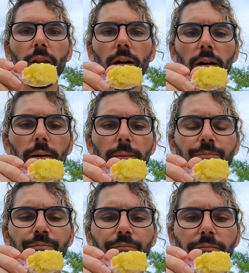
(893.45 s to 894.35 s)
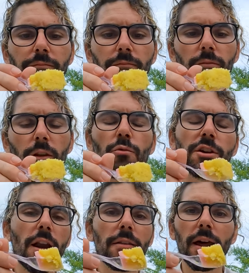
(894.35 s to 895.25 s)

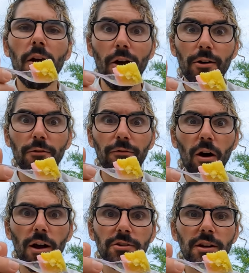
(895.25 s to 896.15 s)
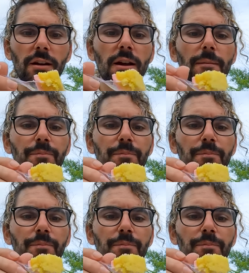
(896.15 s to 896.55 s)
with kind of that harder frosting.